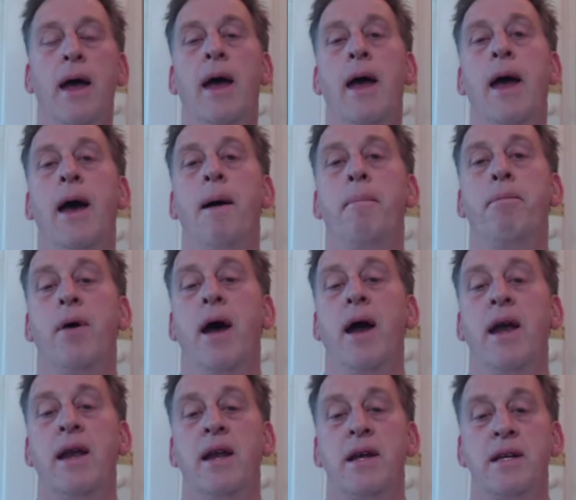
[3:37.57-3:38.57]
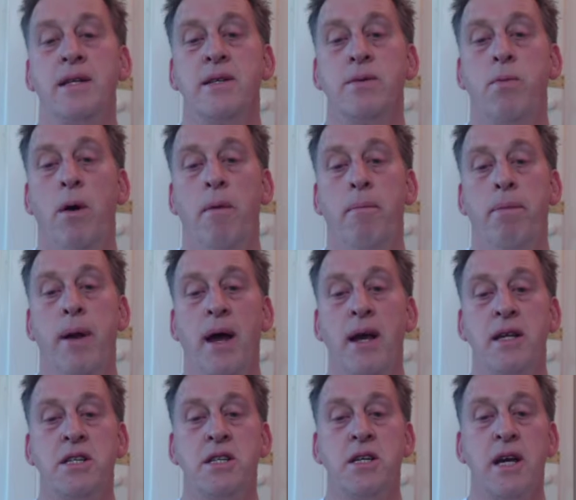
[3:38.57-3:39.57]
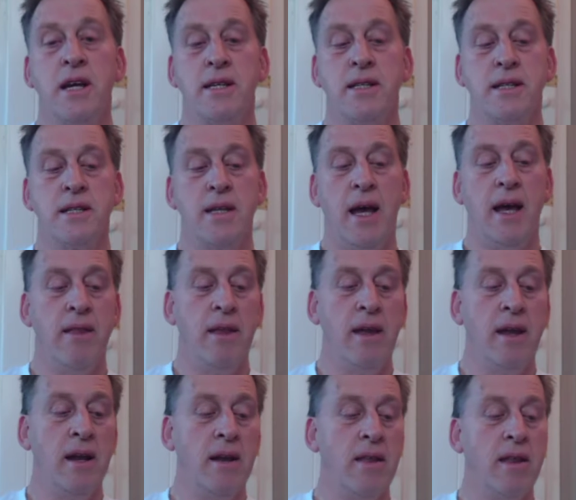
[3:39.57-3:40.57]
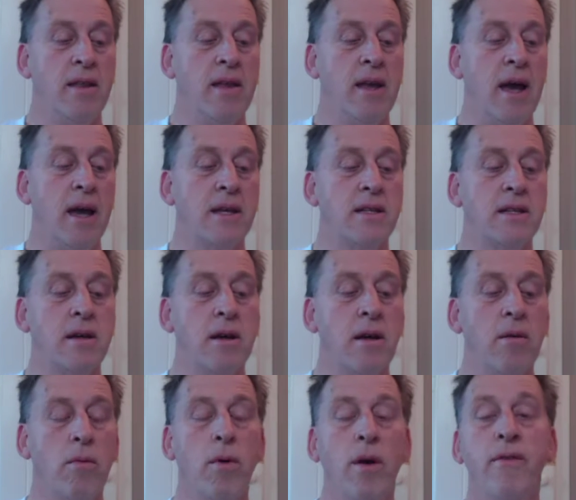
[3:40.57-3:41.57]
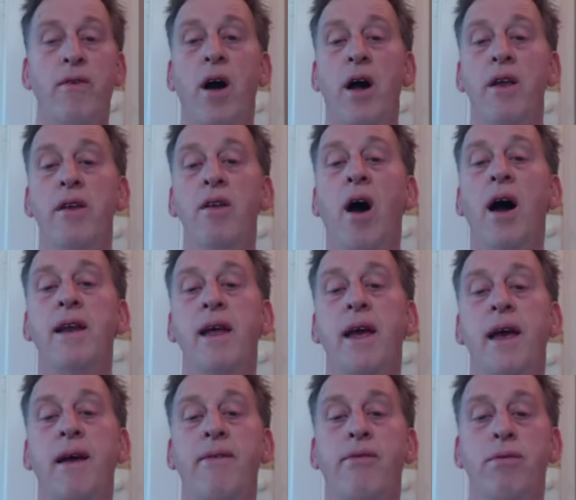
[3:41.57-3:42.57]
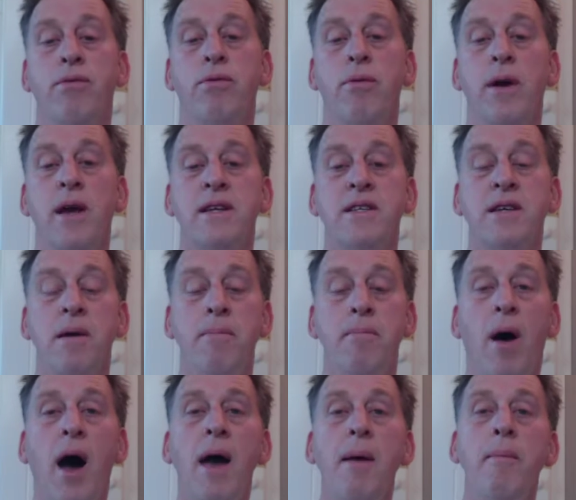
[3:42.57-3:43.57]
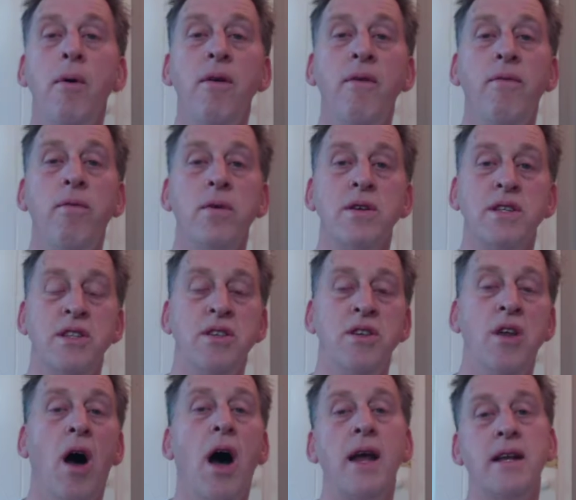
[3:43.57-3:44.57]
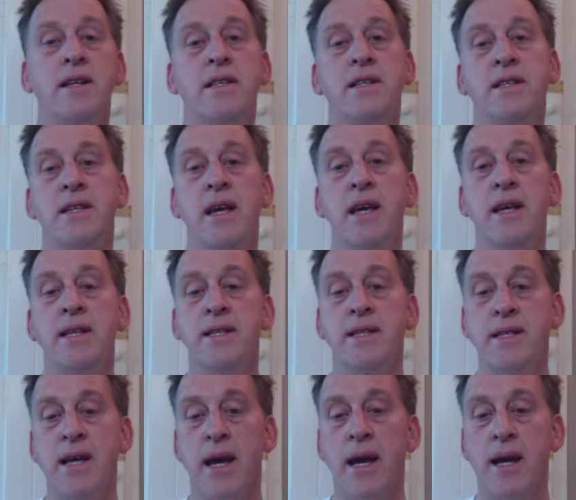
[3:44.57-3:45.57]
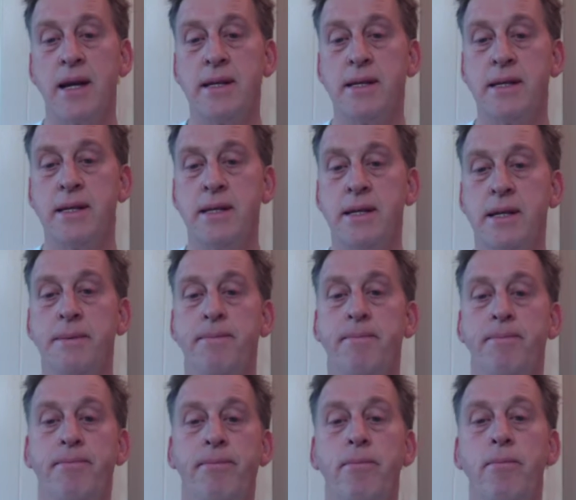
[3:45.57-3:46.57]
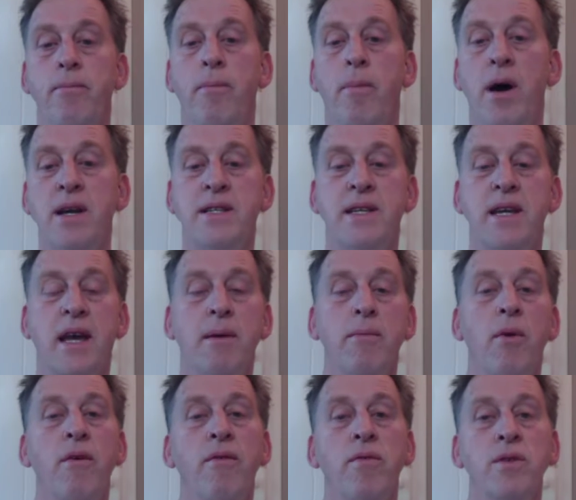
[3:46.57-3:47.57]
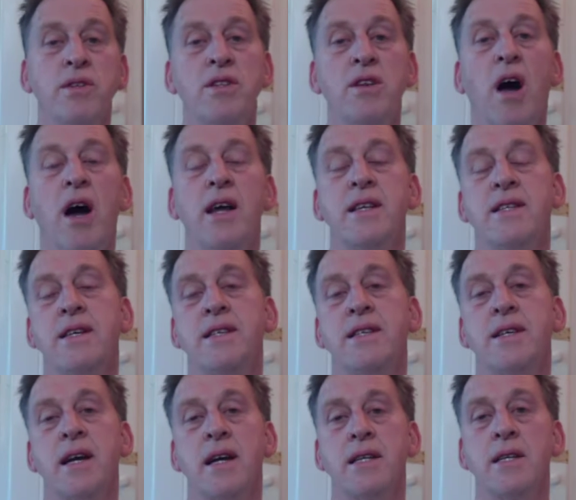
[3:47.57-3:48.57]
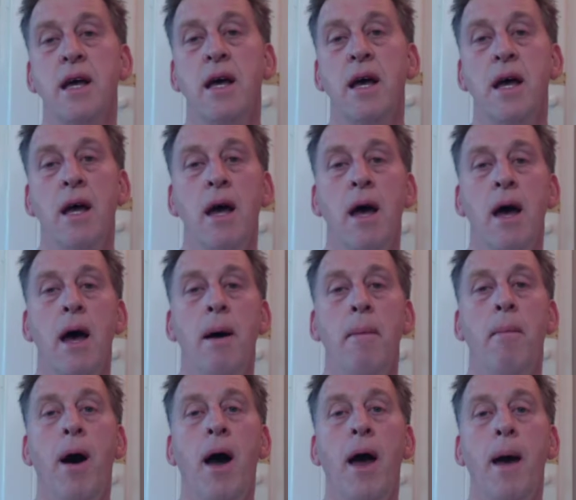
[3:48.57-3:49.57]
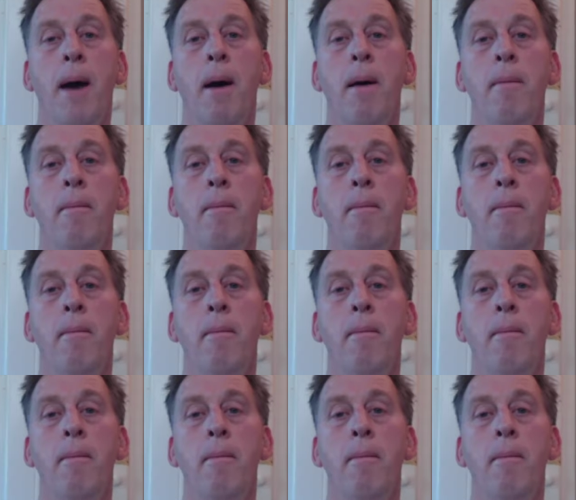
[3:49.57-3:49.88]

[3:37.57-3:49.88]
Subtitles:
Our brain is what plays chess at the end of the day. So we've got knight f3, so my move was knight c6. My second move was knight c6. My